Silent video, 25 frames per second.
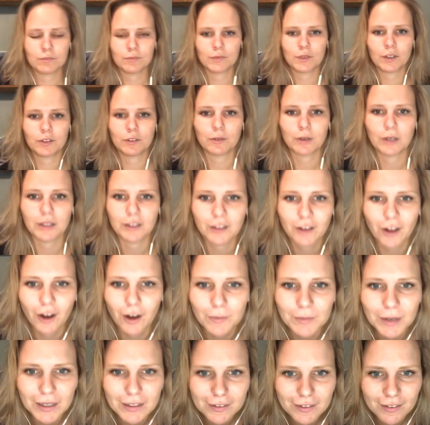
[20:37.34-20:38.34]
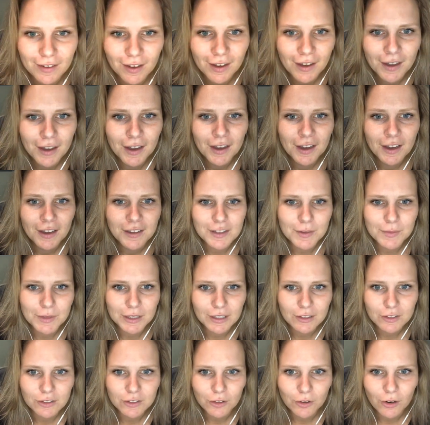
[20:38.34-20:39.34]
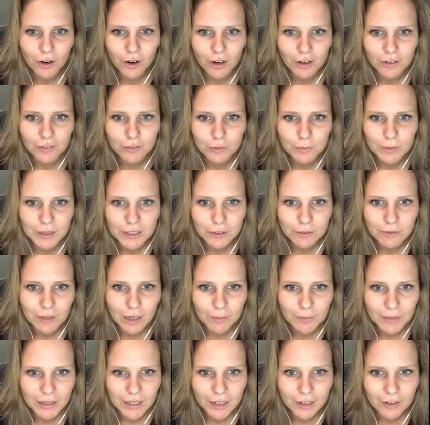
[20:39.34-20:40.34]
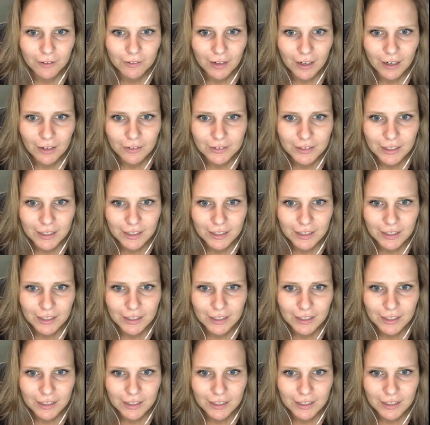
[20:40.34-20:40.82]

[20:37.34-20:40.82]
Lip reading: Let's read the comments. Something that's so hard for me to wrap my head around